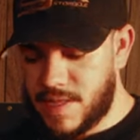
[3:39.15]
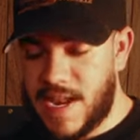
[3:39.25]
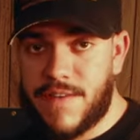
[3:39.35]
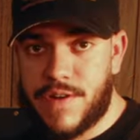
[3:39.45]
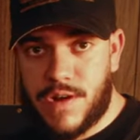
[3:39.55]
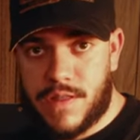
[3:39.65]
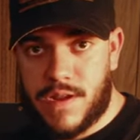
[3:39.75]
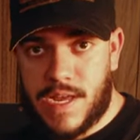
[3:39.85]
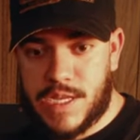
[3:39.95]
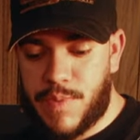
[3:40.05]
Then I have another
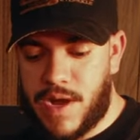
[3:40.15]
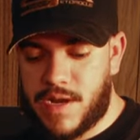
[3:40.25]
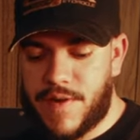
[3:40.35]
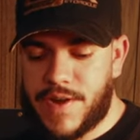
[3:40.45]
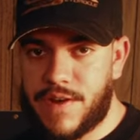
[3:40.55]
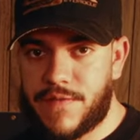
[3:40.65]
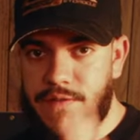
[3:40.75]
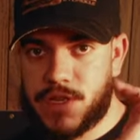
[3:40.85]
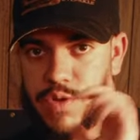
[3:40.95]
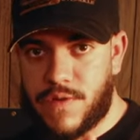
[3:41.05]
lens pocket right here
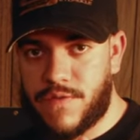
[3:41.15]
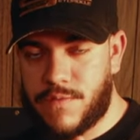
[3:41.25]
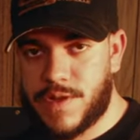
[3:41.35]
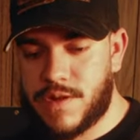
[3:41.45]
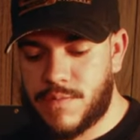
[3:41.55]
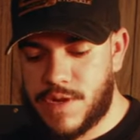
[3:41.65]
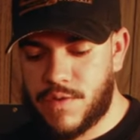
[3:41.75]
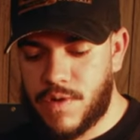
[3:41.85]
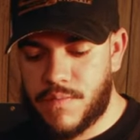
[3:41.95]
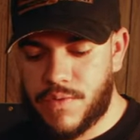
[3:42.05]
for the 24 millimeter
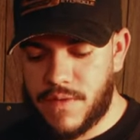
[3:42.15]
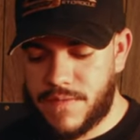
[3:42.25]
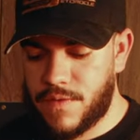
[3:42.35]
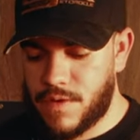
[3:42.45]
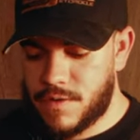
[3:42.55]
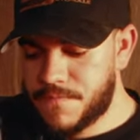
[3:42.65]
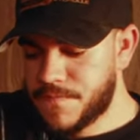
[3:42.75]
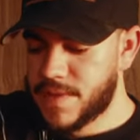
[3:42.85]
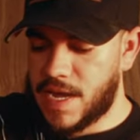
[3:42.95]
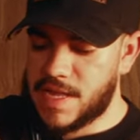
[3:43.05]
1.4.